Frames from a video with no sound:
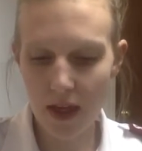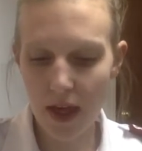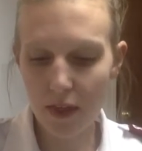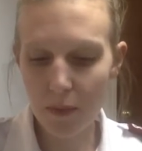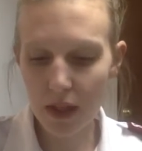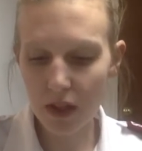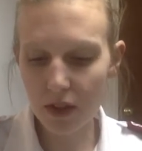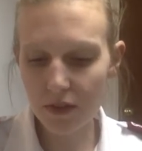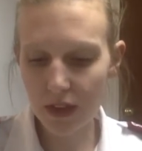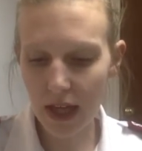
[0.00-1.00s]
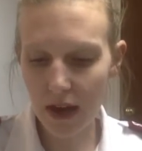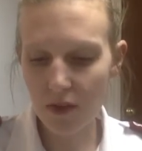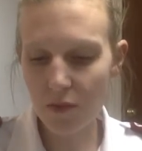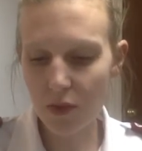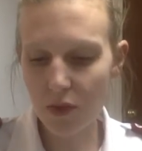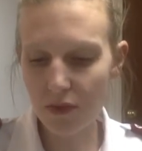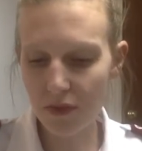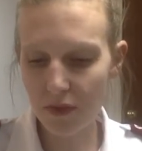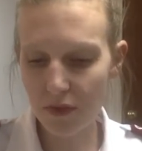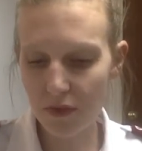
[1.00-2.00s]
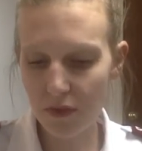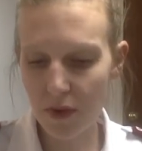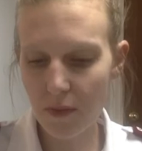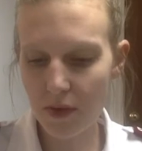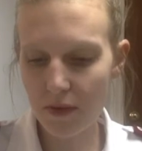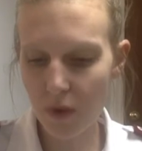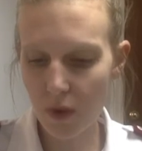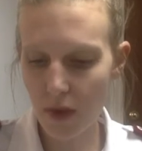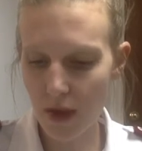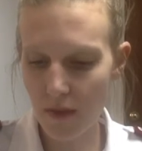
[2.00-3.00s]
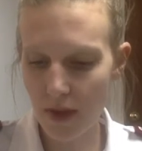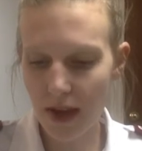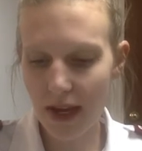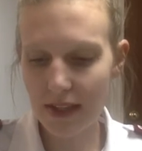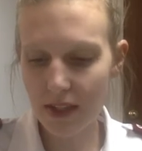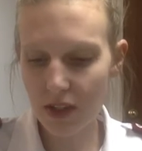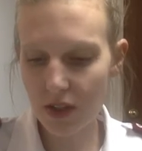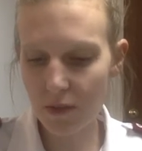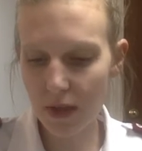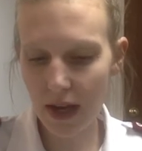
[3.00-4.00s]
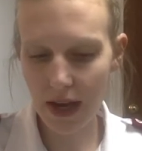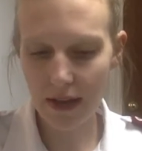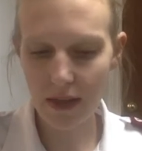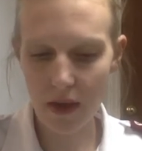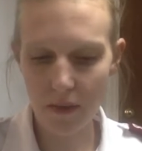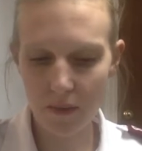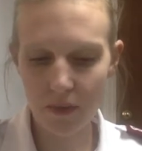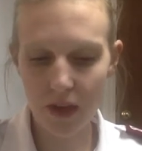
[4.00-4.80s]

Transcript: And the pillar of cloud moved from before them and stood behind them,